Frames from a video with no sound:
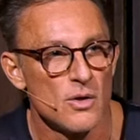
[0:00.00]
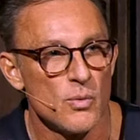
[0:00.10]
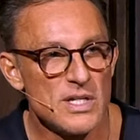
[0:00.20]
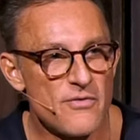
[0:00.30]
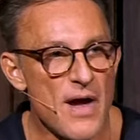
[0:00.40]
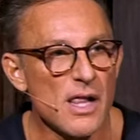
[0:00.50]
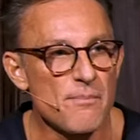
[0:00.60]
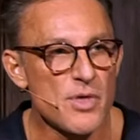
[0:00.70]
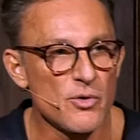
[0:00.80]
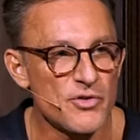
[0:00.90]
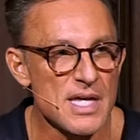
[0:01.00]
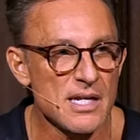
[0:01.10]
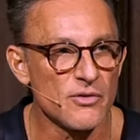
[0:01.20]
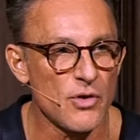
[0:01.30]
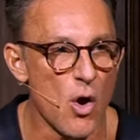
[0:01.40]
we develop those
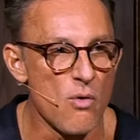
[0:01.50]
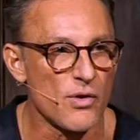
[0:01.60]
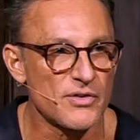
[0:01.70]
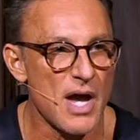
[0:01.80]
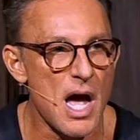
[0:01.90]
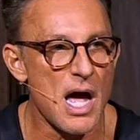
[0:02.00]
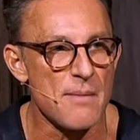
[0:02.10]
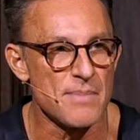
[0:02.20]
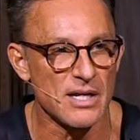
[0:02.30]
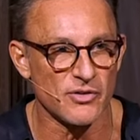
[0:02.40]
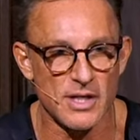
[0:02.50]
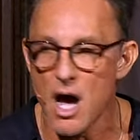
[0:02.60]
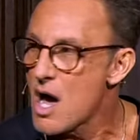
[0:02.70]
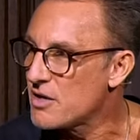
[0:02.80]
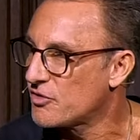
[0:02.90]
things over time because
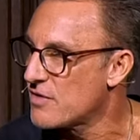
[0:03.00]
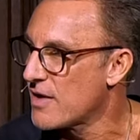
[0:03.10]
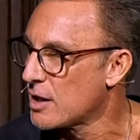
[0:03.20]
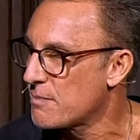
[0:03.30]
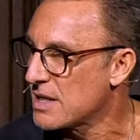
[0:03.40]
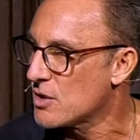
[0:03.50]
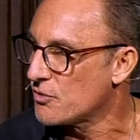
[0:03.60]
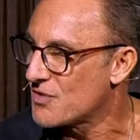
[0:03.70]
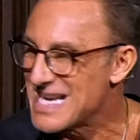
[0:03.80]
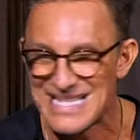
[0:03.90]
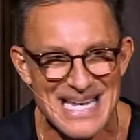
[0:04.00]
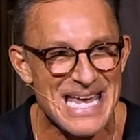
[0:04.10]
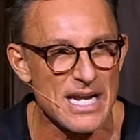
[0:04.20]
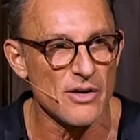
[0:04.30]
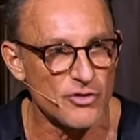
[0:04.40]
God is developing those things
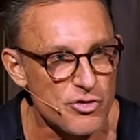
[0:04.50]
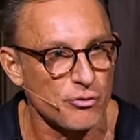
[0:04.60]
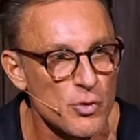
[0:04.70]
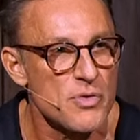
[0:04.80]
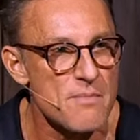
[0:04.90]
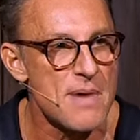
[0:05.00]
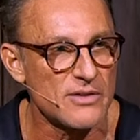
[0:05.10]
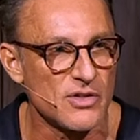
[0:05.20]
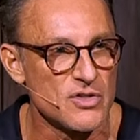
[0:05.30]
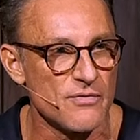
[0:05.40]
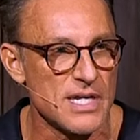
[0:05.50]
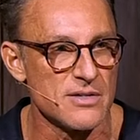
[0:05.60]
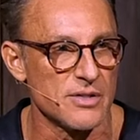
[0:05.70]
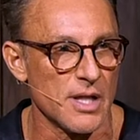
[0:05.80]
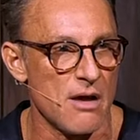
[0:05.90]
in us through the message of
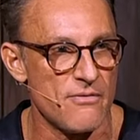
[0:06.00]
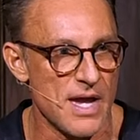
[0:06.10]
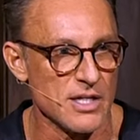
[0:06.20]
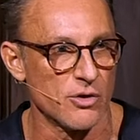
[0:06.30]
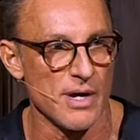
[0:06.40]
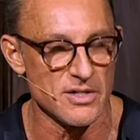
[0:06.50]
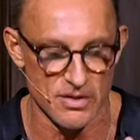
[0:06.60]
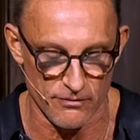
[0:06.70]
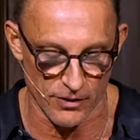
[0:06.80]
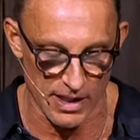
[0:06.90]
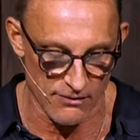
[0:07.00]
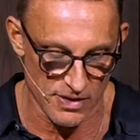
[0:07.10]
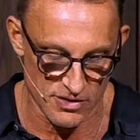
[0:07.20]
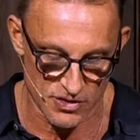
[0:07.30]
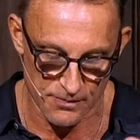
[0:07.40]
His love and grace and
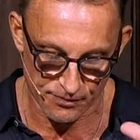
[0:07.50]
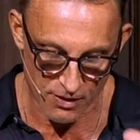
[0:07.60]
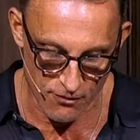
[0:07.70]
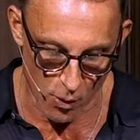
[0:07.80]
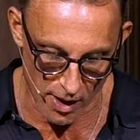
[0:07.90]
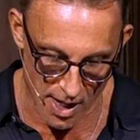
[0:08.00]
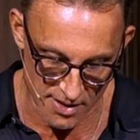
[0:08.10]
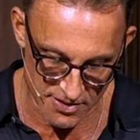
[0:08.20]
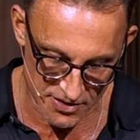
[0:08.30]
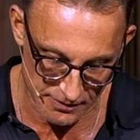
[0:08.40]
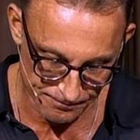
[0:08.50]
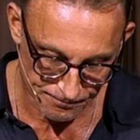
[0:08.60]
forgiveness for us.